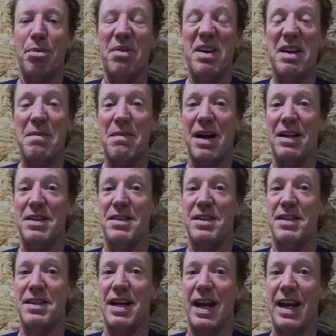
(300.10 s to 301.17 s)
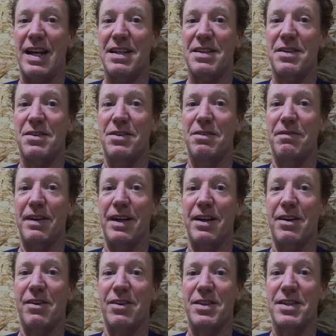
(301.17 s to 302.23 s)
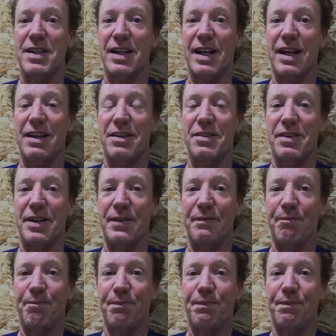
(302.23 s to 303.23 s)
pretty much just escort me across the country.